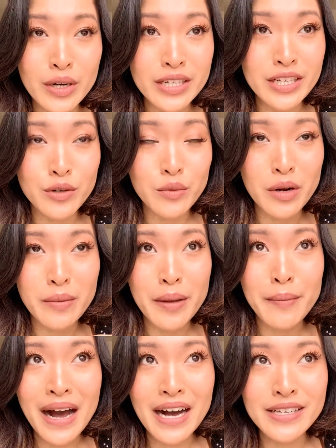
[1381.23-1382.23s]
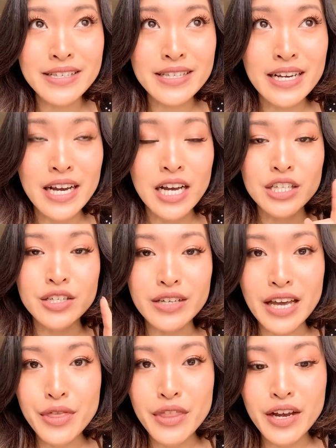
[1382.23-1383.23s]
I need to wear my mask to
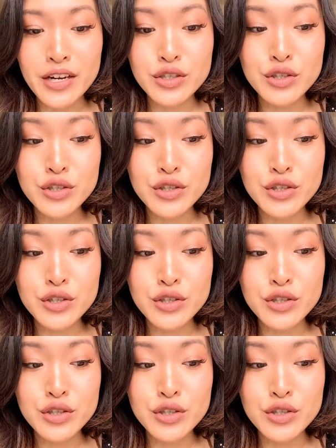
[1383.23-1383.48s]
get there.